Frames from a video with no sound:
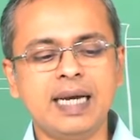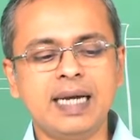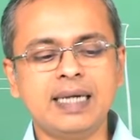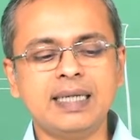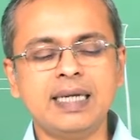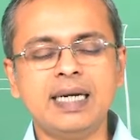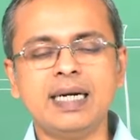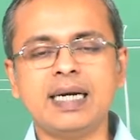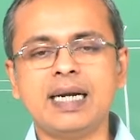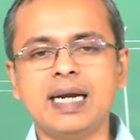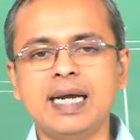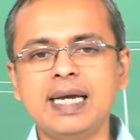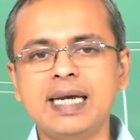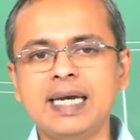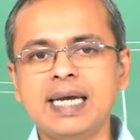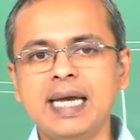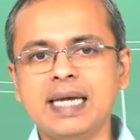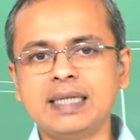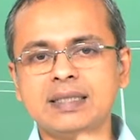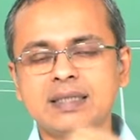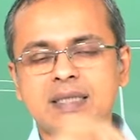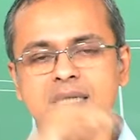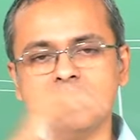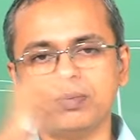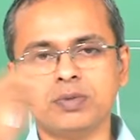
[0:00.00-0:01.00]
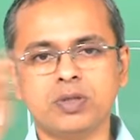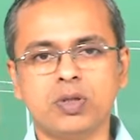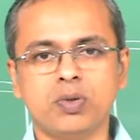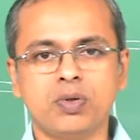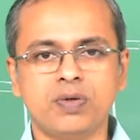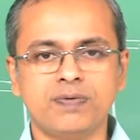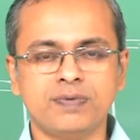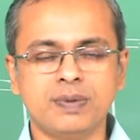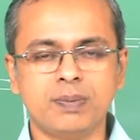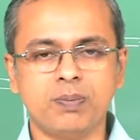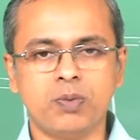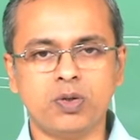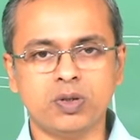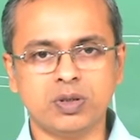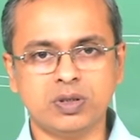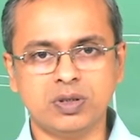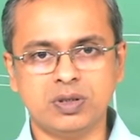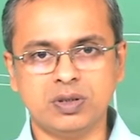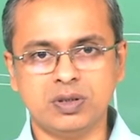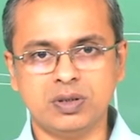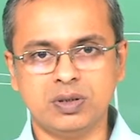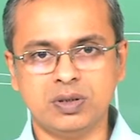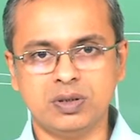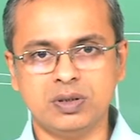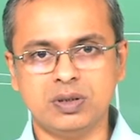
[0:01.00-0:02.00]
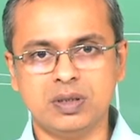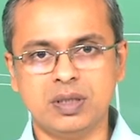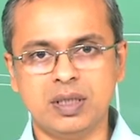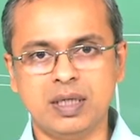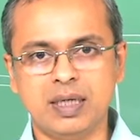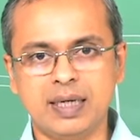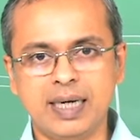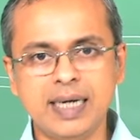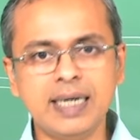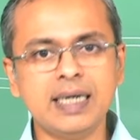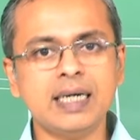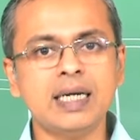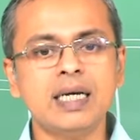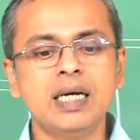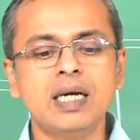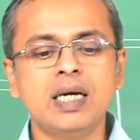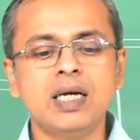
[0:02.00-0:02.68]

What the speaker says: and then dry gas comes out of the box, right.